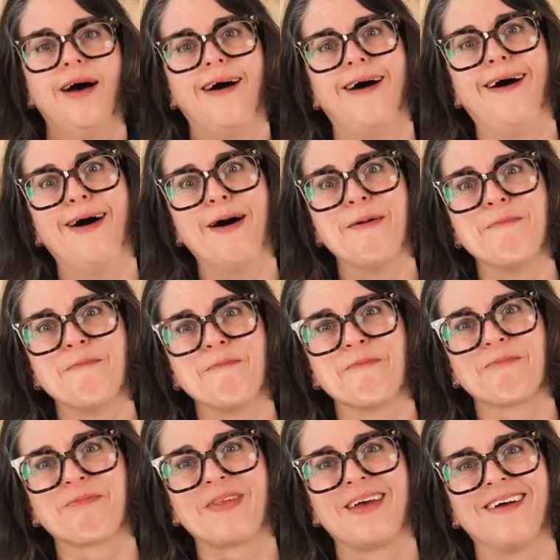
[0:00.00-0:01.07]

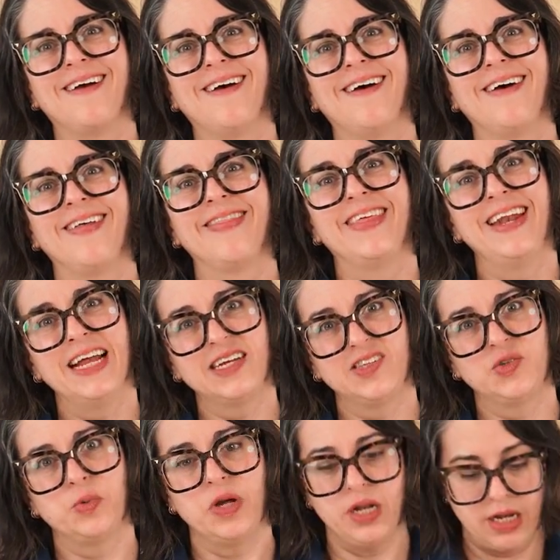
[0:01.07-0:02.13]
The
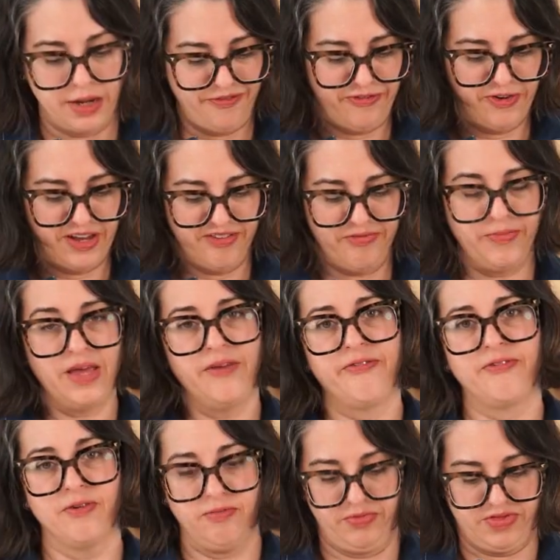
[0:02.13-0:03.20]
next one, and forgive me
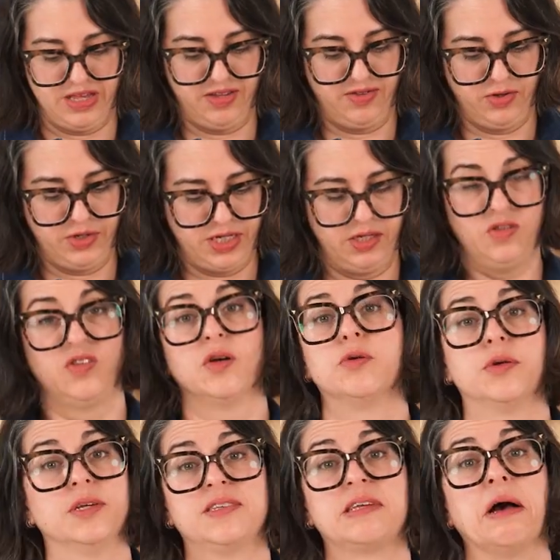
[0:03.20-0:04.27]
for this looking so
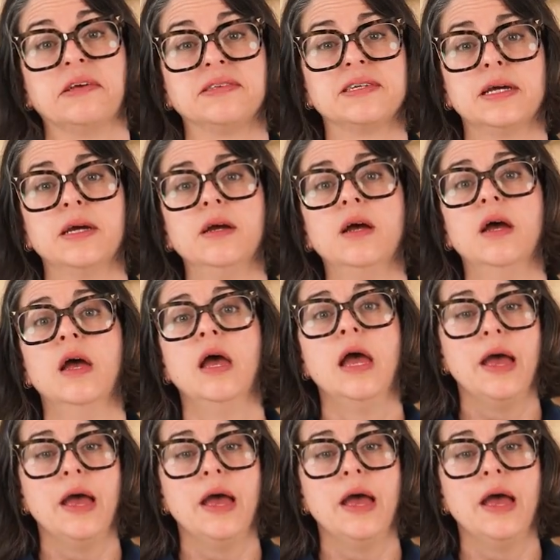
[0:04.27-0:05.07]
disgusting,